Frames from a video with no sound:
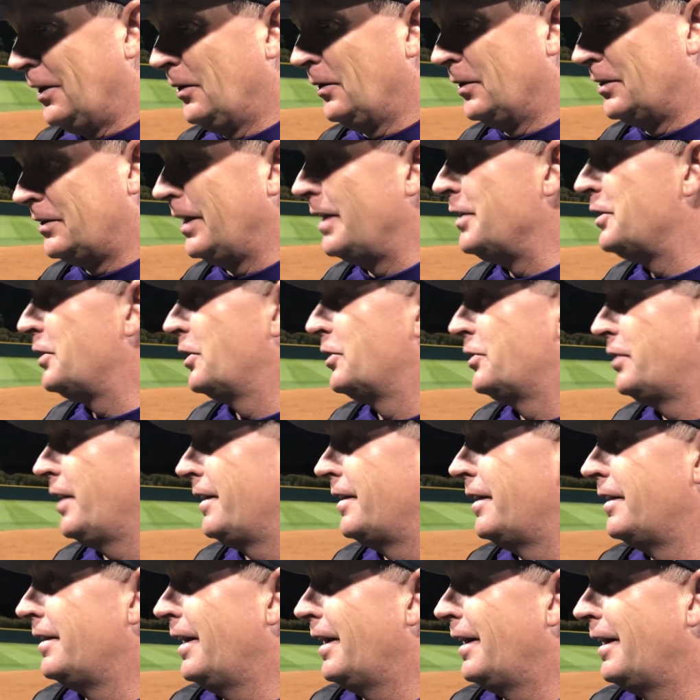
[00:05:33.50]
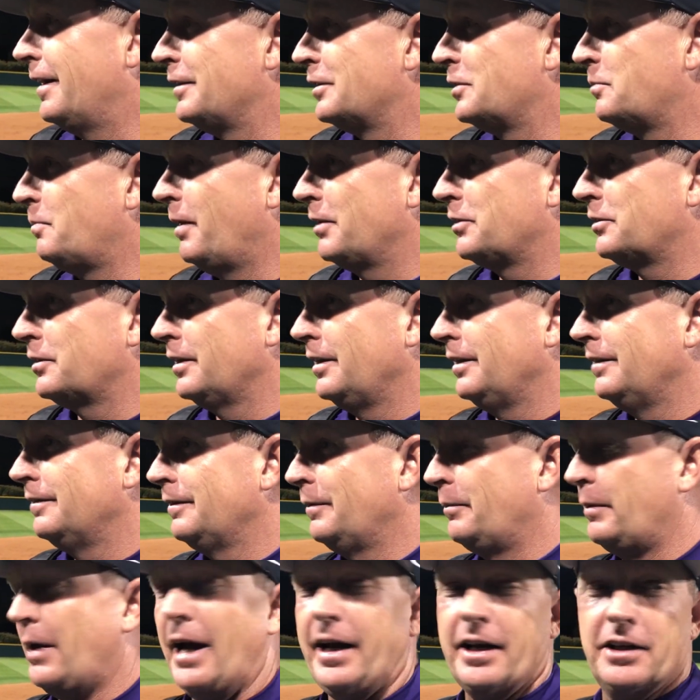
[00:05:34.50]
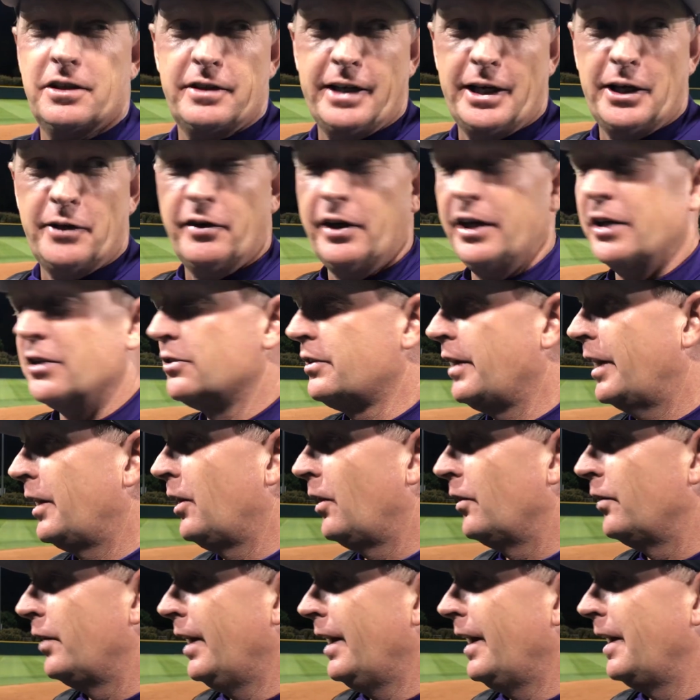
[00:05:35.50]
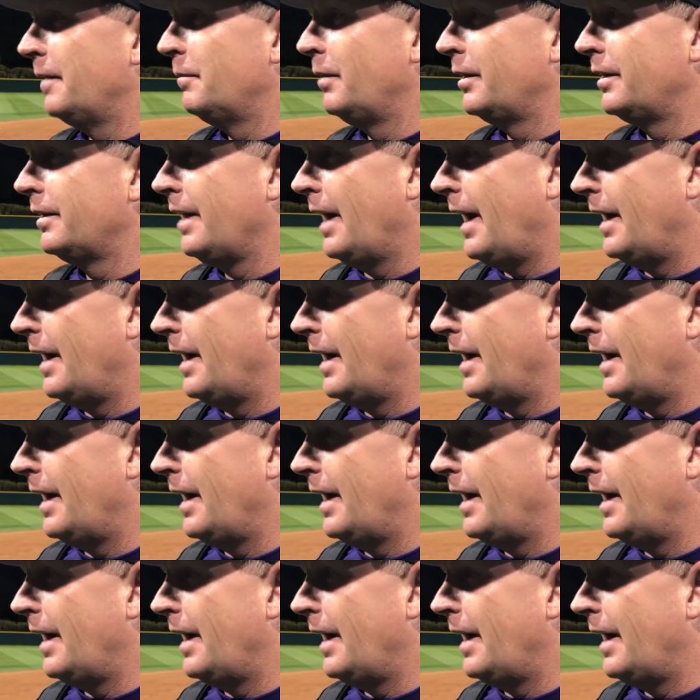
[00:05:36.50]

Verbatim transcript: know, it's easier said than done, especially, I mean, I can stand over here and say it all day, but